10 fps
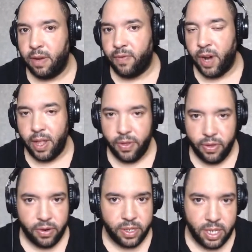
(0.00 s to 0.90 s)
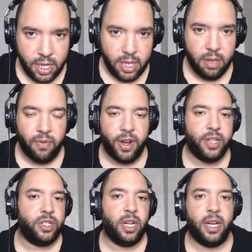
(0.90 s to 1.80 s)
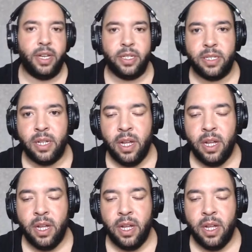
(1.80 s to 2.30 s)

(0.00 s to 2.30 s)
Friday the 13th franchise,